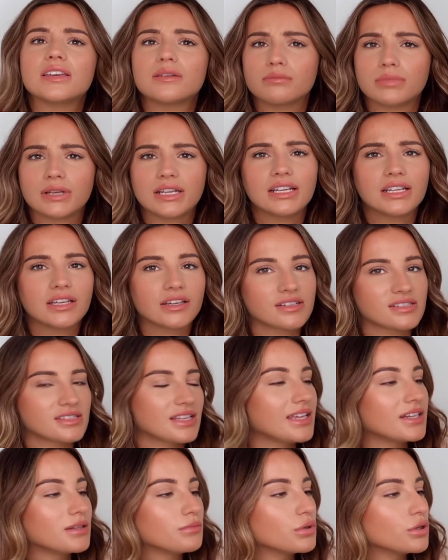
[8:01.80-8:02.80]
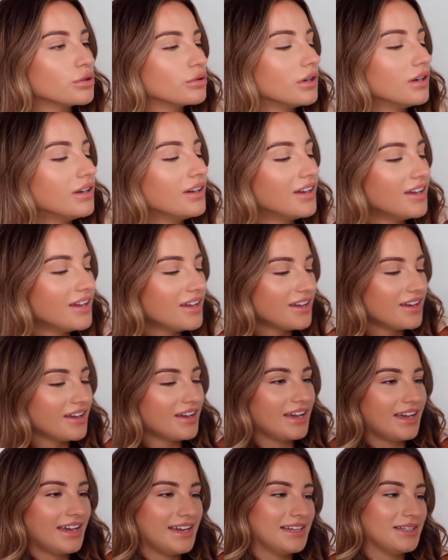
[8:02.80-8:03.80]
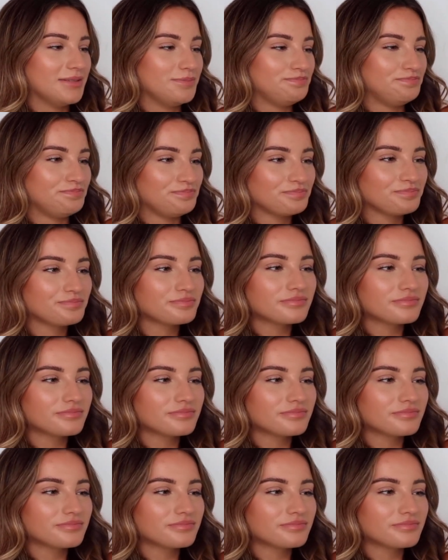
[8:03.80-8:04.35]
completely understandable. It